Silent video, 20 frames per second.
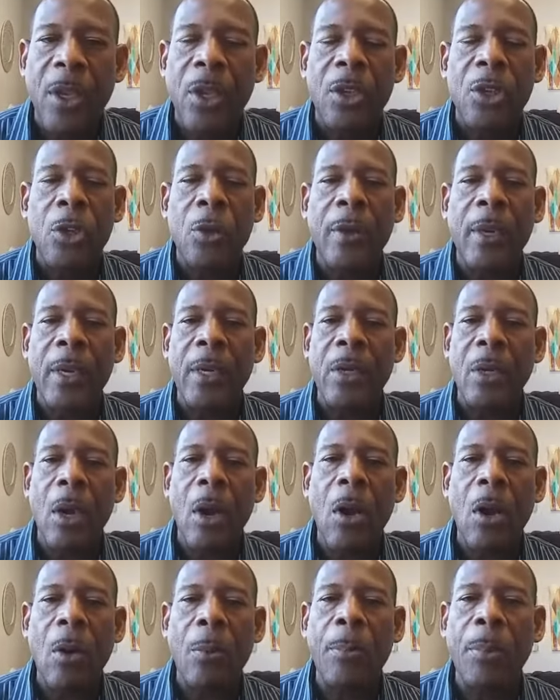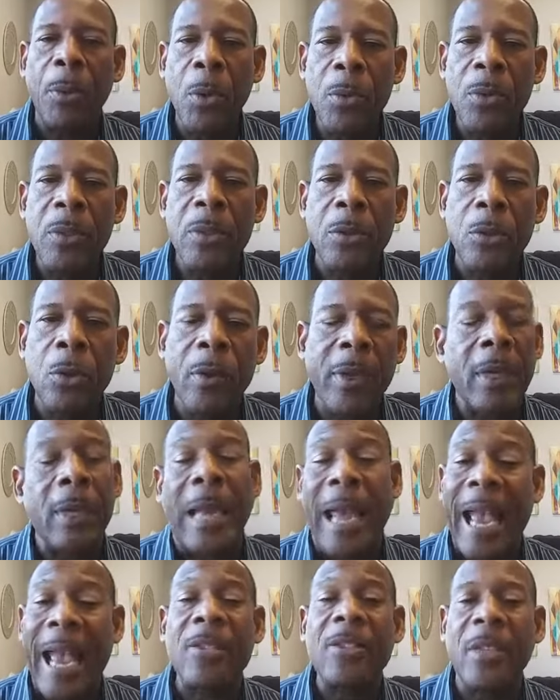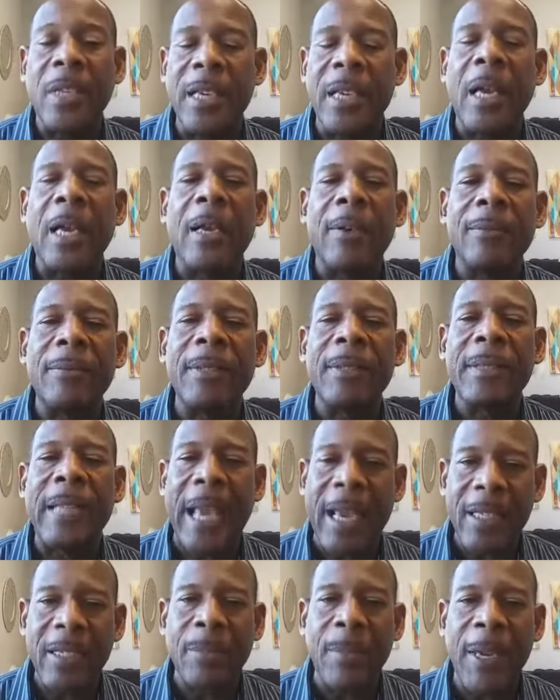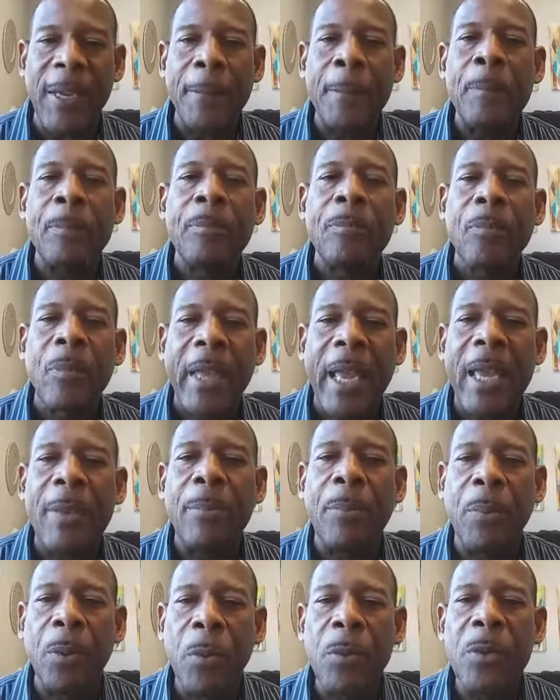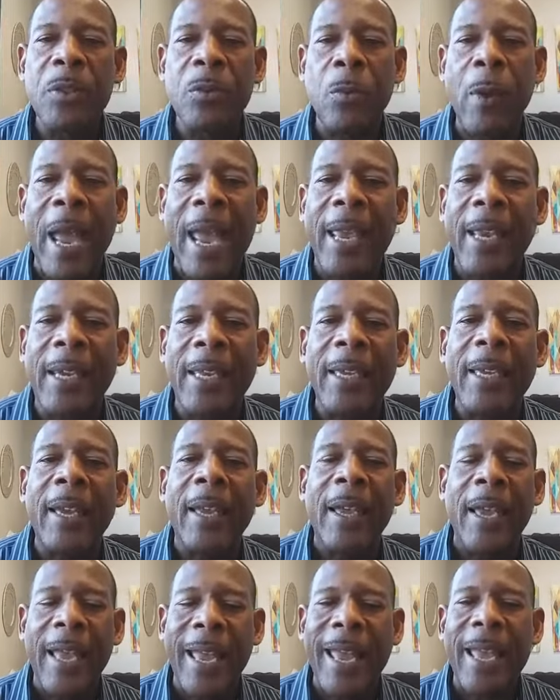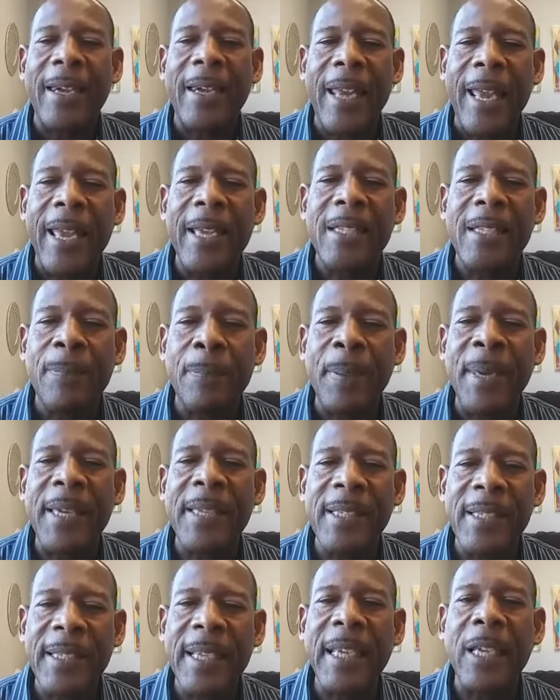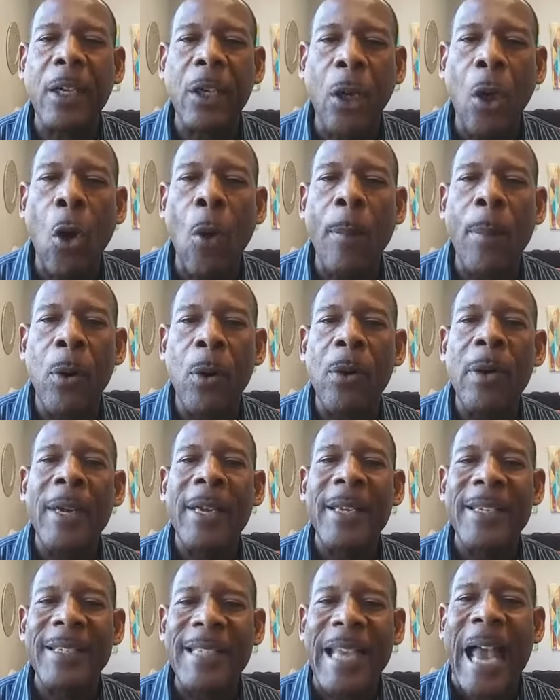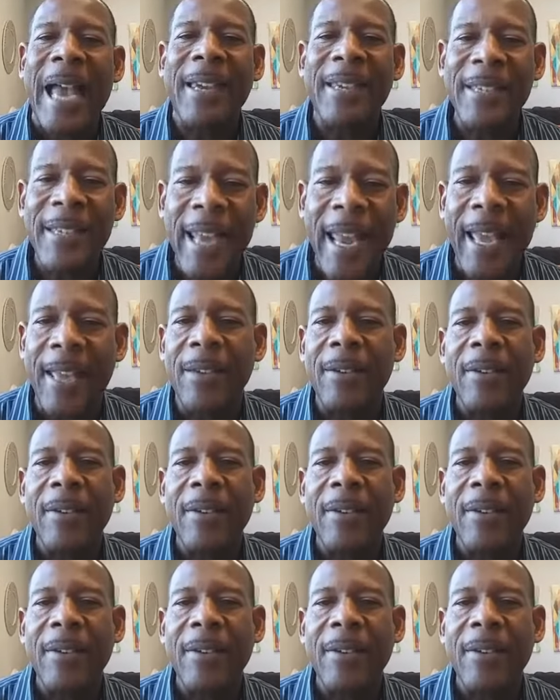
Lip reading: You can call Bruce. You can actually text me at bruceriley@sbcglobal.net